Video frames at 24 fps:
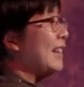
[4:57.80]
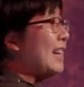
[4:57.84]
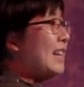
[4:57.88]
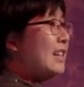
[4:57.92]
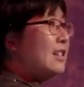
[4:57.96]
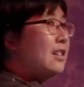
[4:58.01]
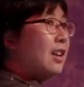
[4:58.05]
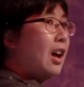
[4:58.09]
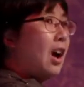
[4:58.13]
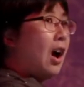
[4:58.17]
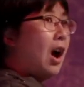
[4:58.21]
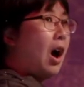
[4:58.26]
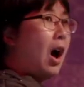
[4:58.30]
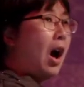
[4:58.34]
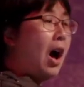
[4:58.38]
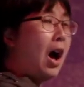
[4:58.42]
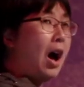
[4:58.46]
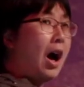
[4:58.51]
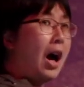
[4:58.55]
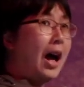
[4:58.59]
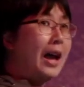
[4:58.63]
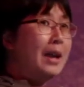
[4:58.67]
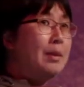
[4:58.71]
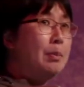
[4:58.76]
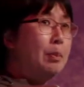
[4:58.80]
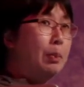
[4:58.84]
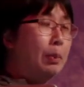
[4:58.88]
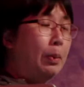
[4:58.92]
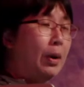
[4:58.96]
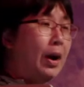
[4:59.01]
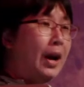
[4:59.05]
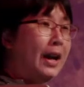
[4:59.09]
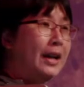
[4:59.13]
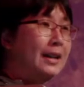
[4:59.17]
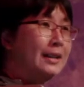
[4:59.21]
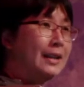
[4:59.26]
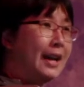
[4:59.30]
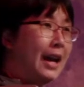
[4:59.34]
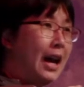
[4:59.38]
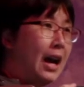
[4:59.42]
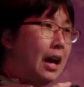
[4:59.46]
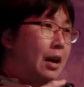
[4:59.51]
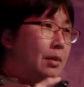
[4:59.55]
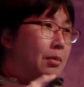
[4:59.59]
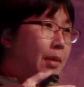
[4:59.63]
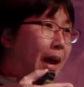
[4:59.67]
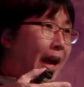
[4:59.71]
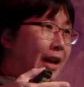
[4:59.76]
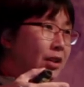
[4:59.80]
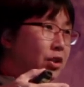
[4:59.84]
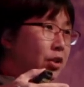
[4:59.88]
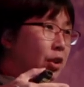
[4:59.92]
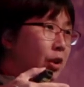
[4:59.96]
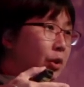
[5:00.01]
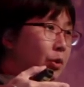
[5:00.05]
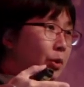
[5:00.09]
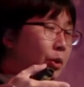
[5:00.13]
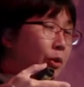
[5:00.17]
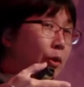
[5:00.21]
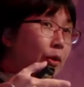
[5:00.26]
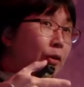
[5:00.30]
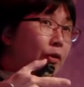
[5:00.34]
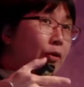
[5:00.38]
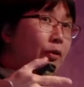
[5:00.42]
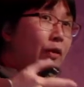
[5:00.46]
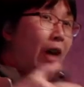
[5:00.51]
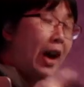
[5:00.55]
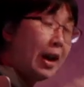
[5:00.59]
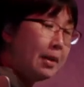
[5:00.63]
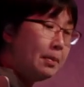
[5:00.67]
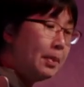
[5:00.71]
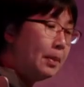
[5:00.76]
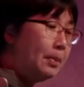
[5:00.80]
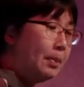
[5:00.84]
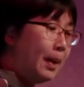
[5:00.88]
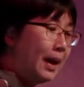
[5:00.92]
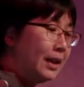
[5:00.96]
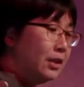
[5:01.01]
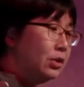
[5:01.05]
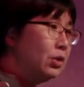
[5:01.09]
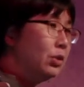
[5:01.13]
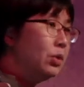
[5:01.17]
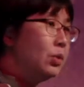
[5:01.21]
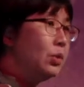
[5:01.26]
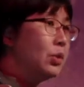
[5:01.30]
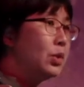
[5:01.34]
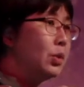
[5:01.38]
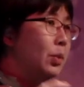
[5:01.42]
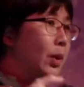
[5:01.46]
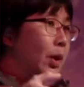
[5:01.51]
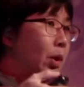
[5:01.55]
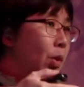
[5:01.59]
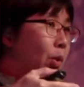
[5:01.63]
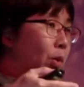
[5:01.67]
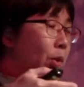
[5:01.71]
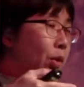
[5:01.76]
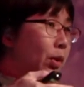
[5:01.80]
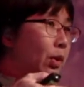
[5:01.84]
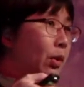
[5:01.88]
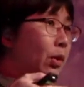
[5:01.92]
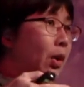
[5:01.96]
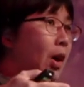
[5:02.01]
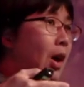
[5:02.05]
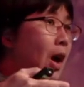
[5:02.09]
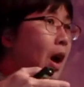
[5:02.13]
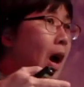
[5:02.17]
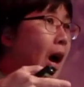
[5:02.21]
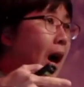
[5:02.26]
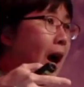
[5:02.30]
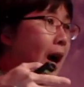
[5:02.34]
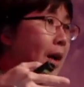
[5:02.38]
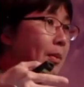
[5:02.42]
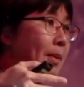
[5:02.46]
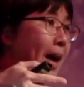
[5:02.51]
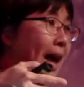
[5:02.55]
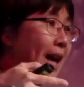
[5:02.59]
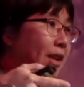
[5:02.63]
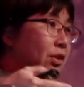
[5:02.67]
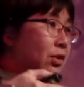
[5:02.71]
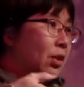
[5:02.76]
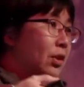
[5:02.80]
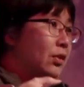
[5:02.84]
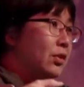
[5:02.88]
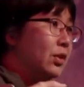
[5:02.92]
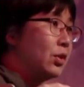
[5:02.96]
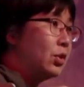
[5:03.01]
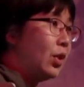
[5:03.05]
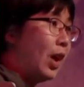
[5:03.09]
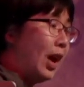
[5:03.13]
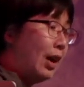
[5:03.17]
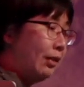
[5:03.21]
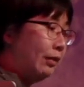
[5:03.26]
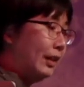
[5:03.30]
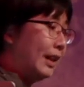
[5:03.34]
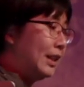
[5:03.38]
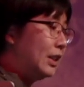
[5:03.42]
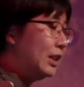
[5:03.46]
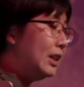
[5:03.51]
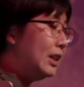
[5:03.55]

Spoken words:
these high, bright axonal fiber bundles where all the axons are traveling